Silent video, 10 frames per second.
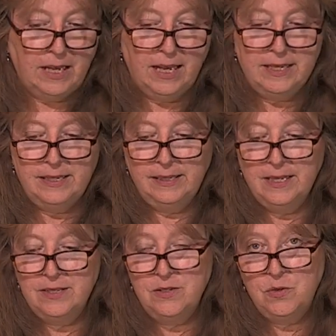And in
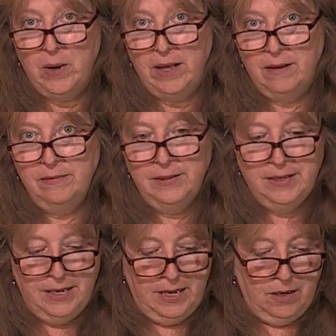lesson 12,
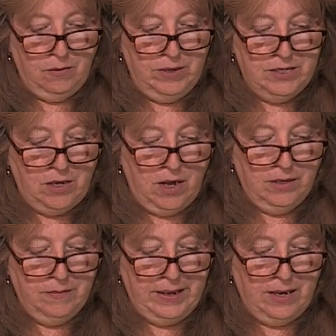we
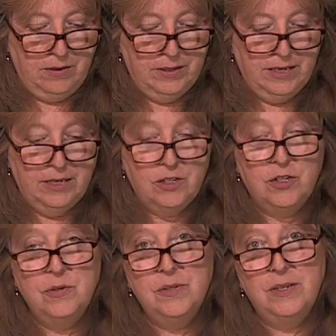talk about
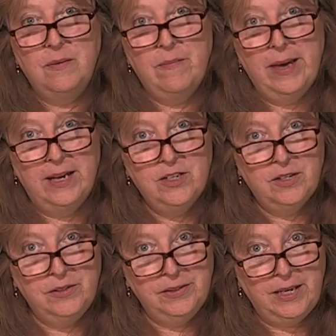choosing a
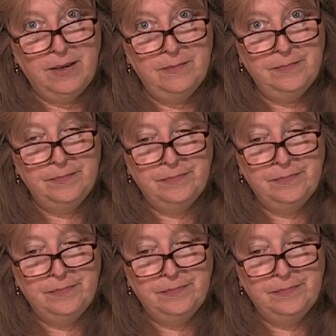magical name,